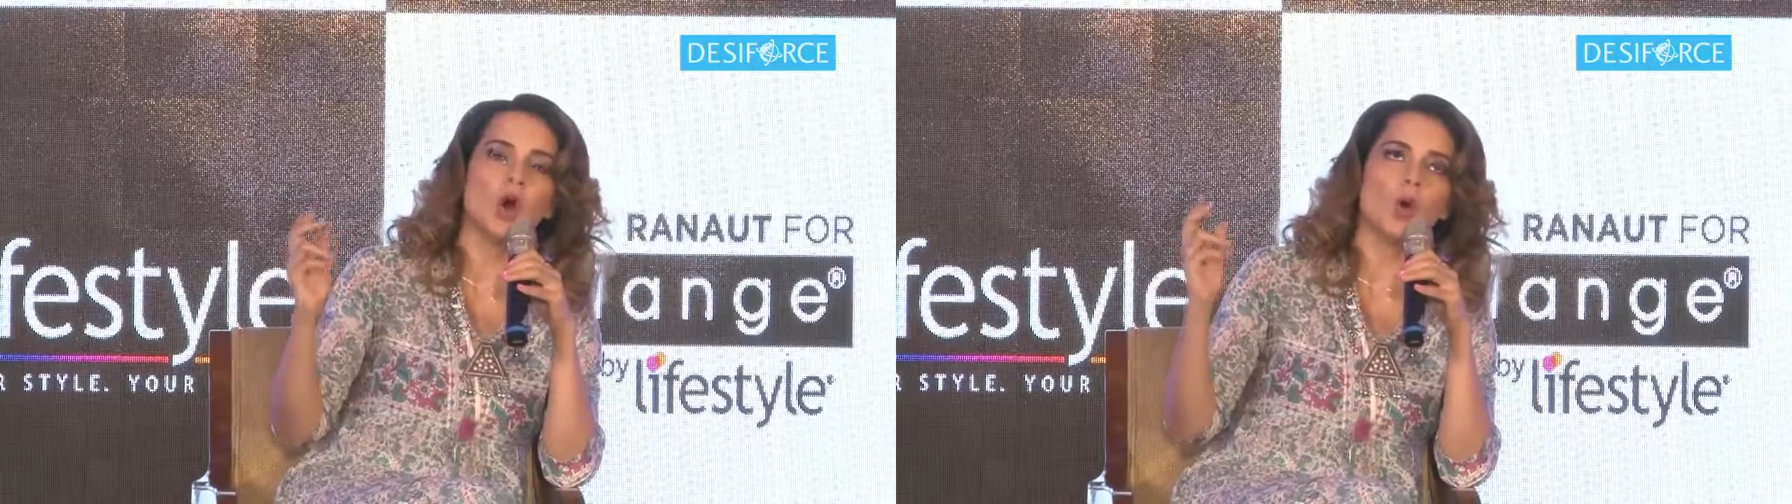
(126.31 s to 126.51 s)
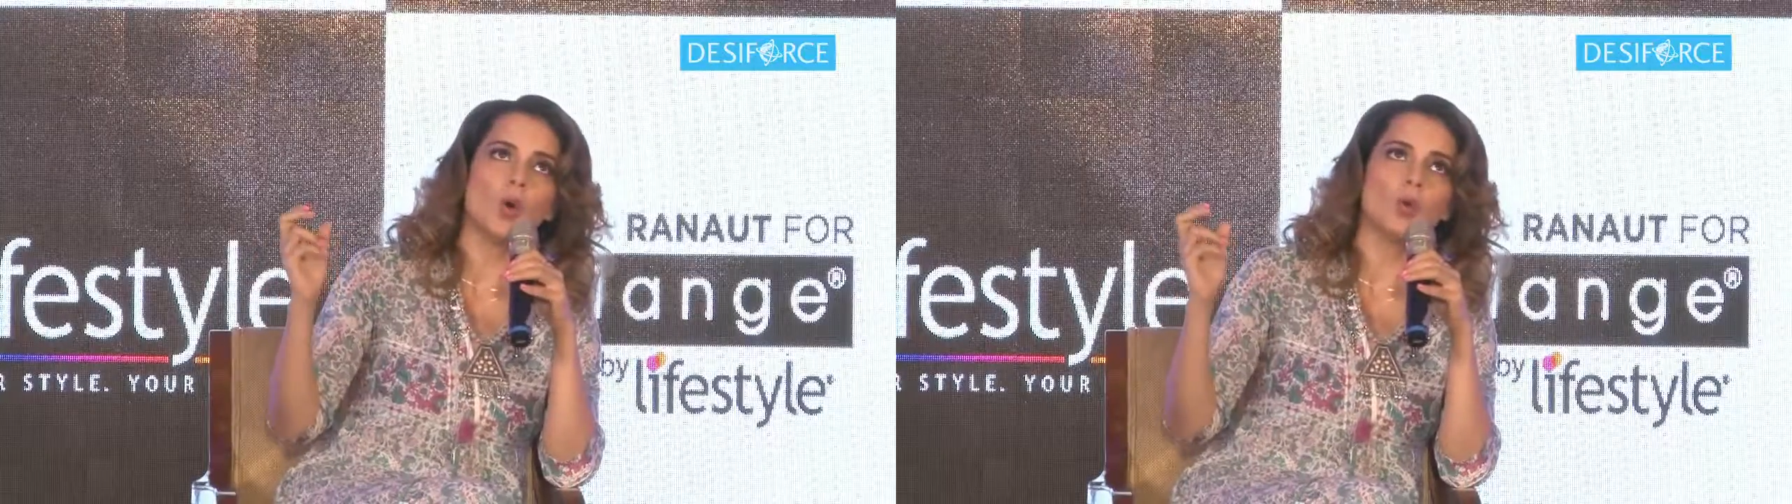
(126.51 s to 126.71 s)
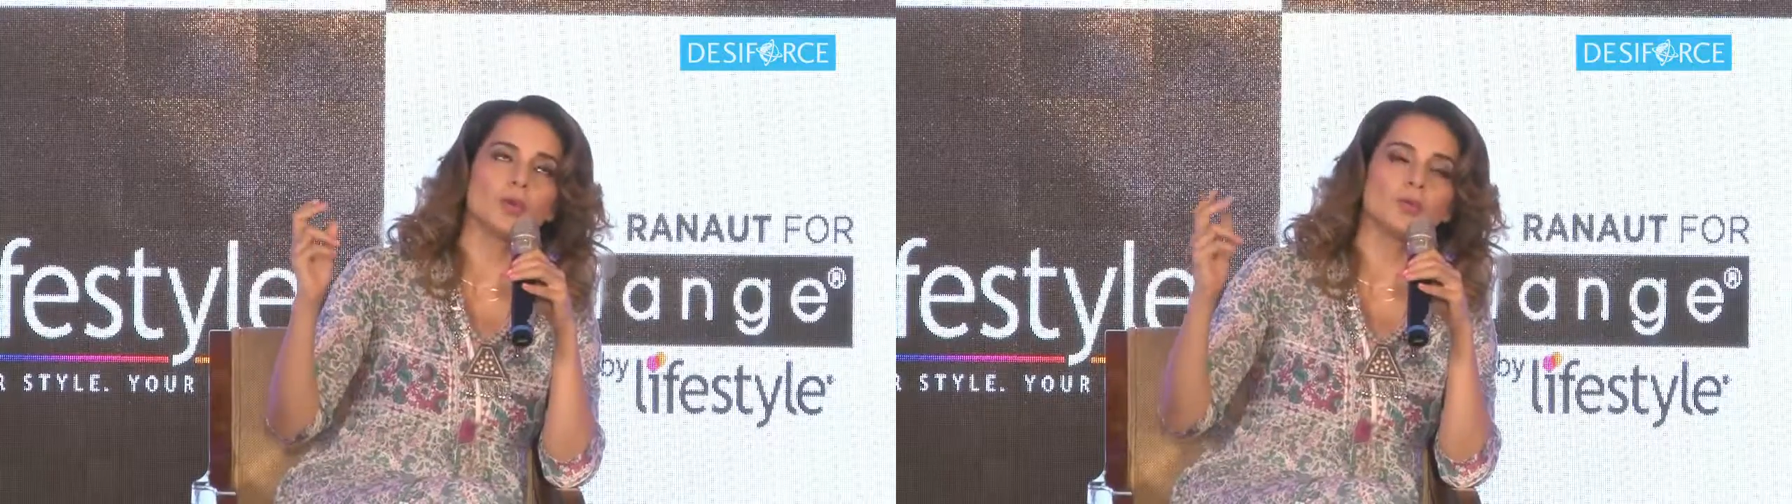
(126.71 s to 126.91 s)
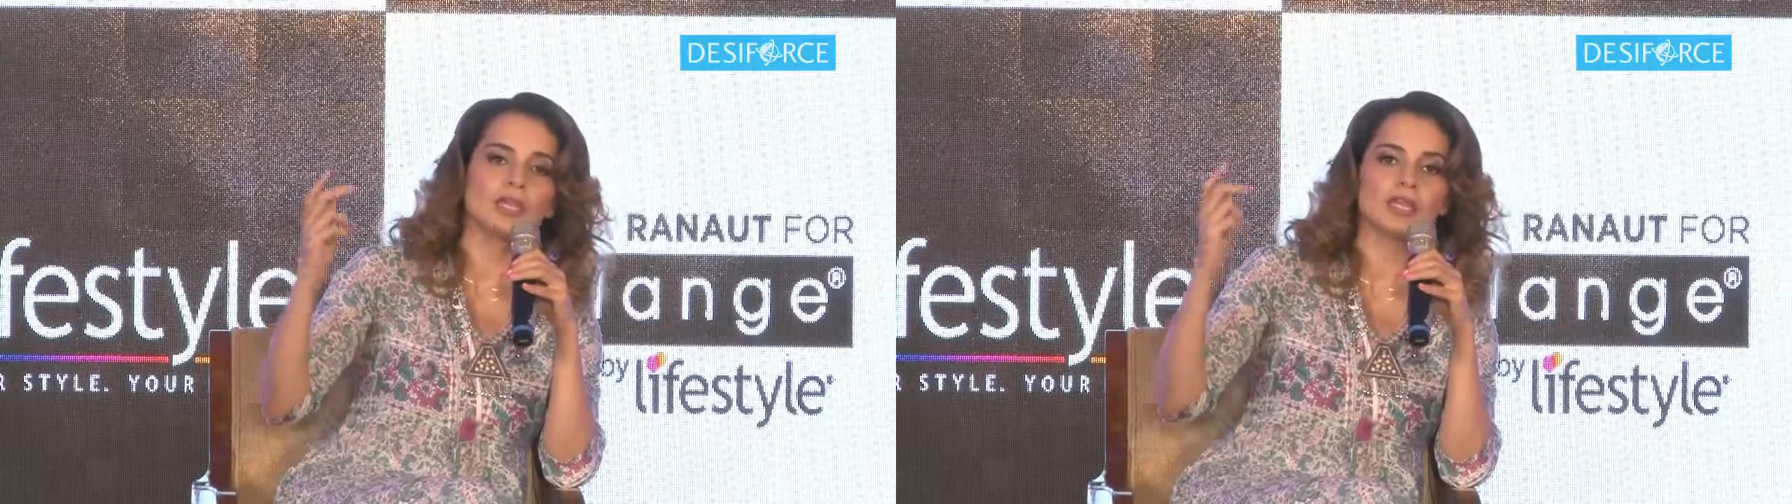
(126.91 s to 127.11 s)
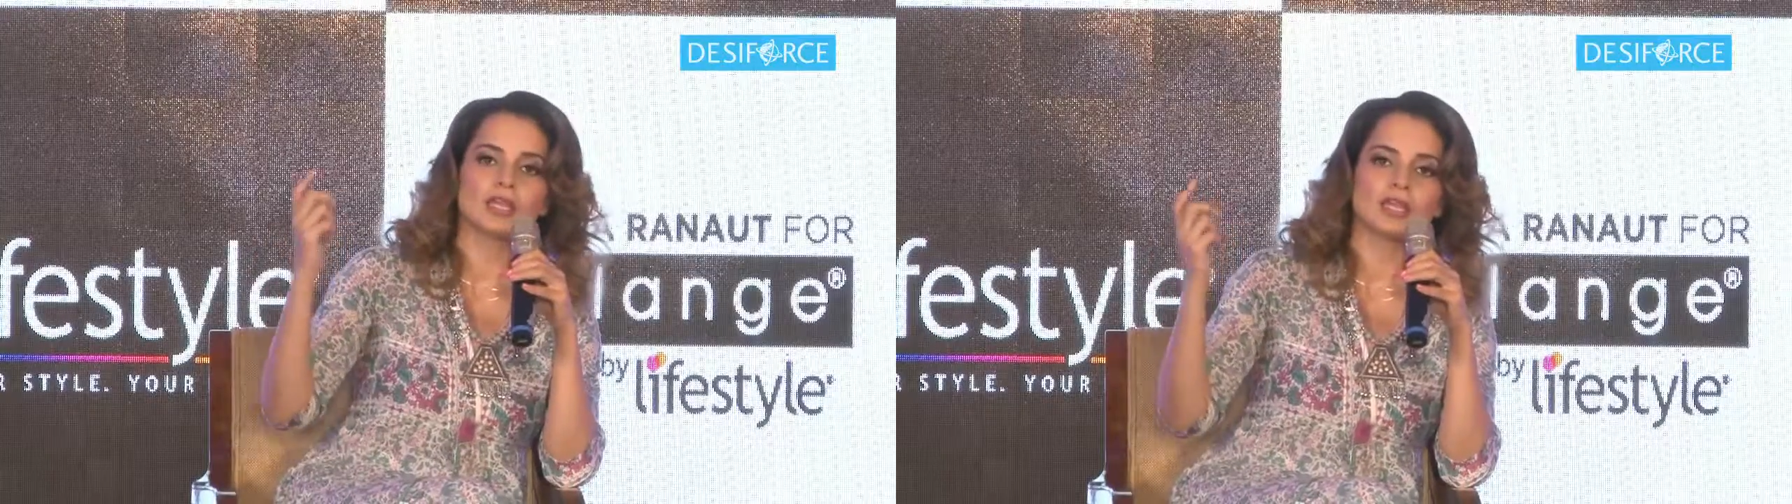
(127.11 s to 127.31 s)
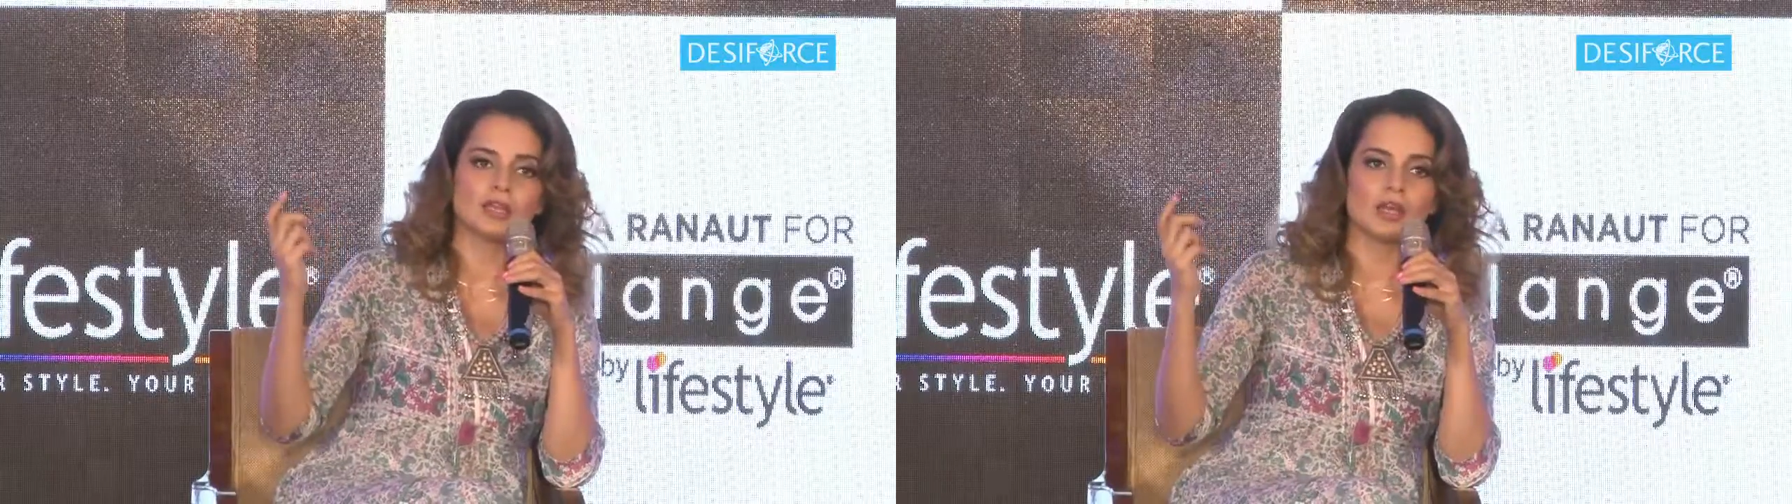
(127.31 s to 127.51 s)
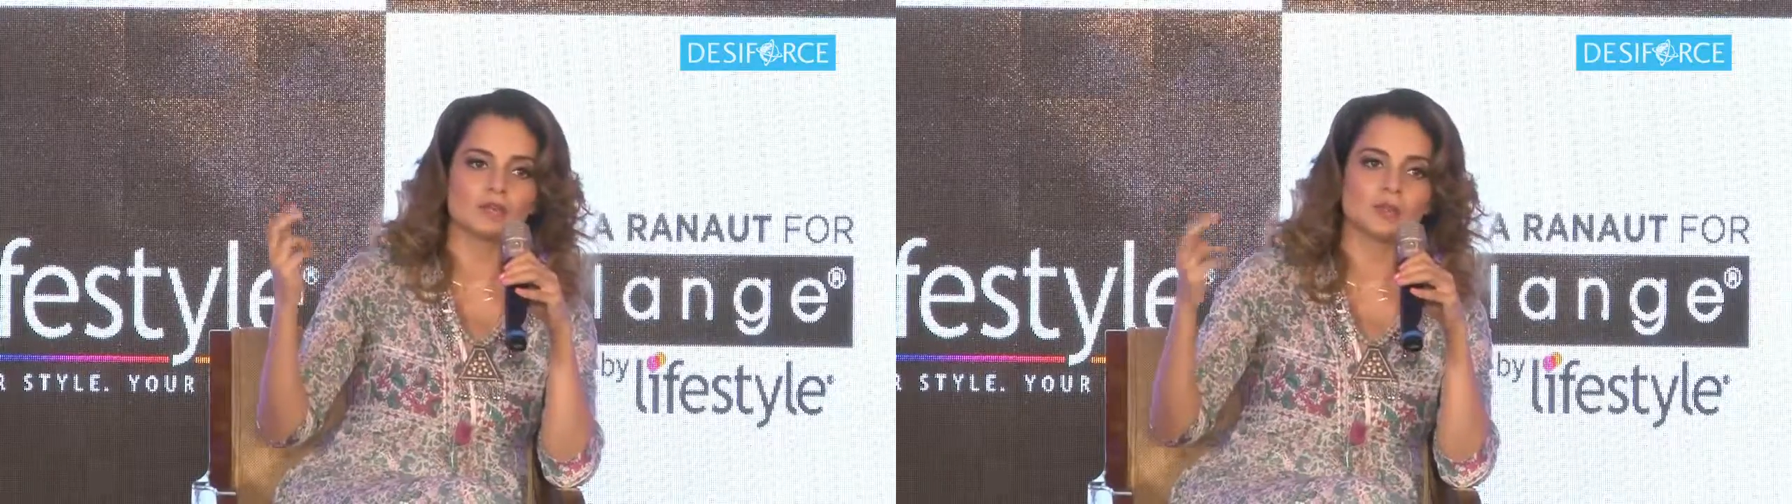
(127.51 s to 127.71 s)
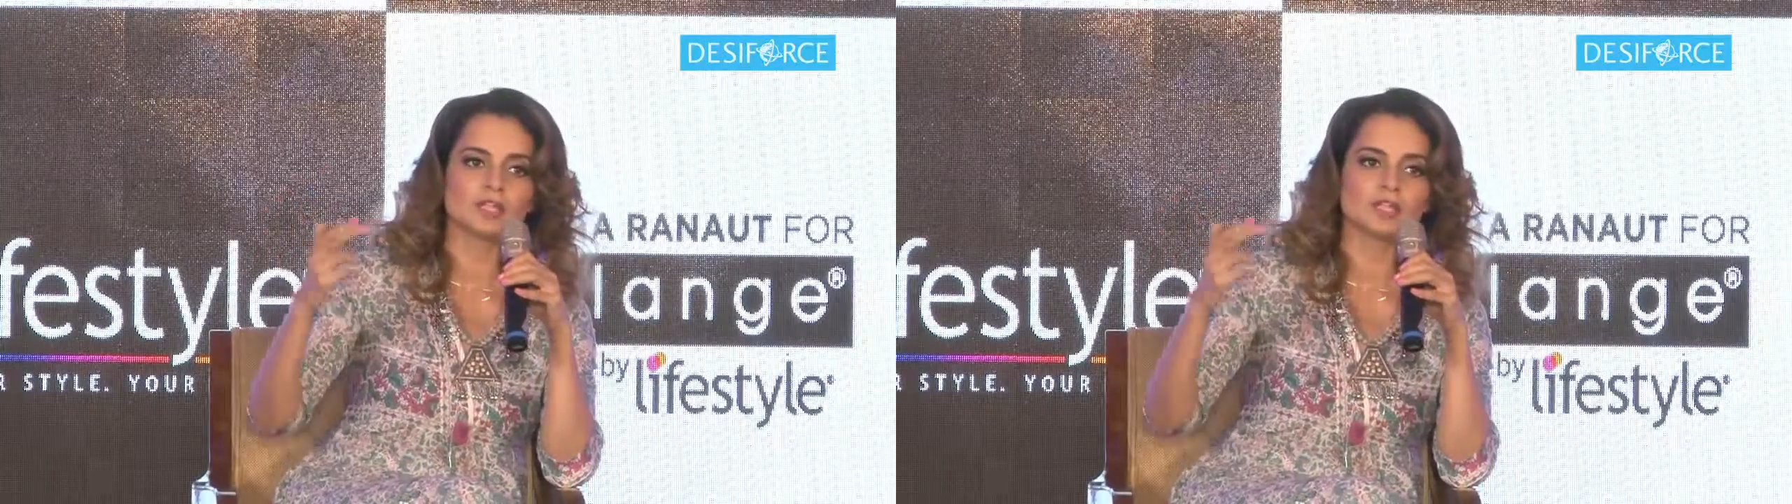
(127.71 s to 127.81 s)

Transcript: "Oh, we've been lucky enough